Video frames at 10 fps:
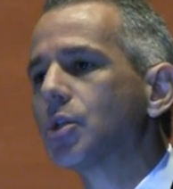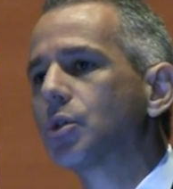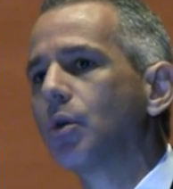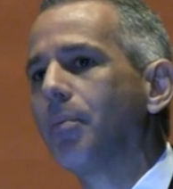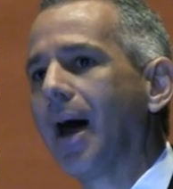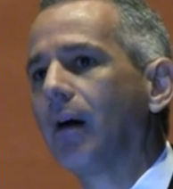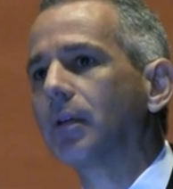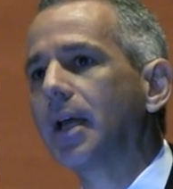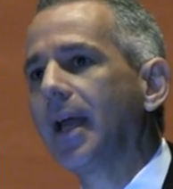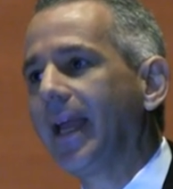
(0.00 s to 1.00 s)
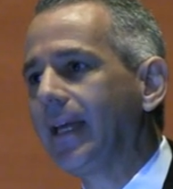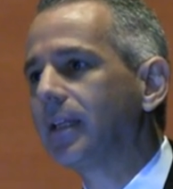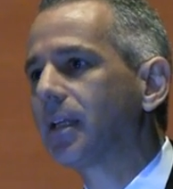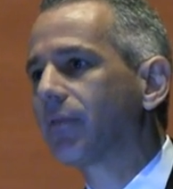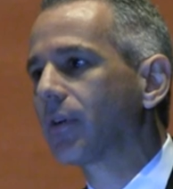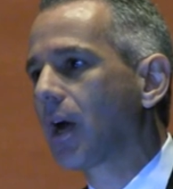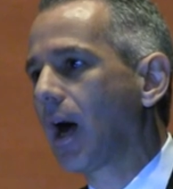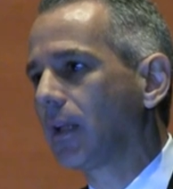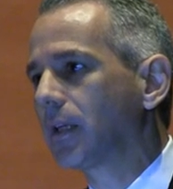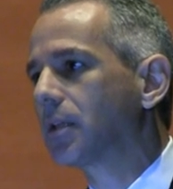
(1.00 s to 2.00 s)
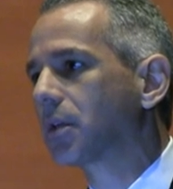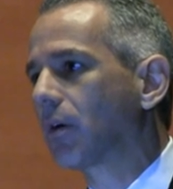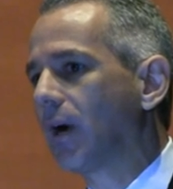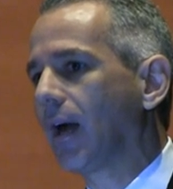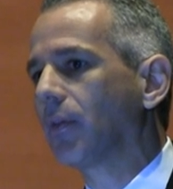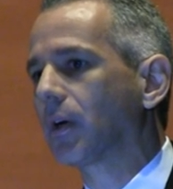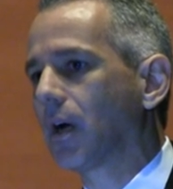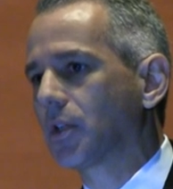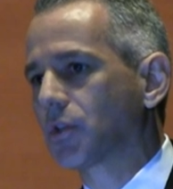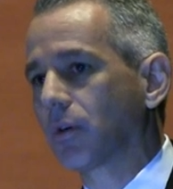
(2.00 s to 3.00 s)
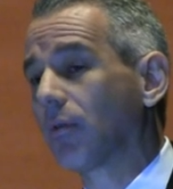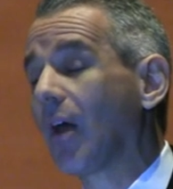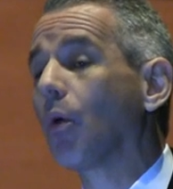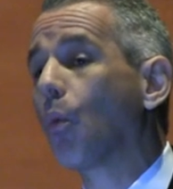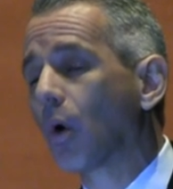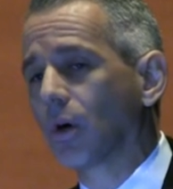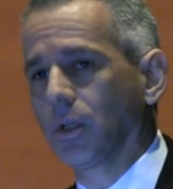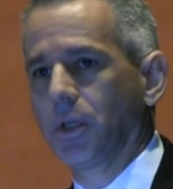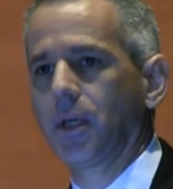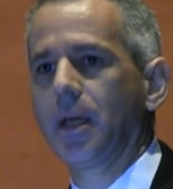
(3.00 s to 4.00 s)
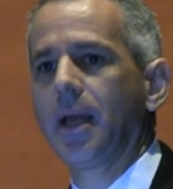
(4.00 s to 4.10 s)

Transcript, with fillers: to about eight different colleagues around the country, around the world.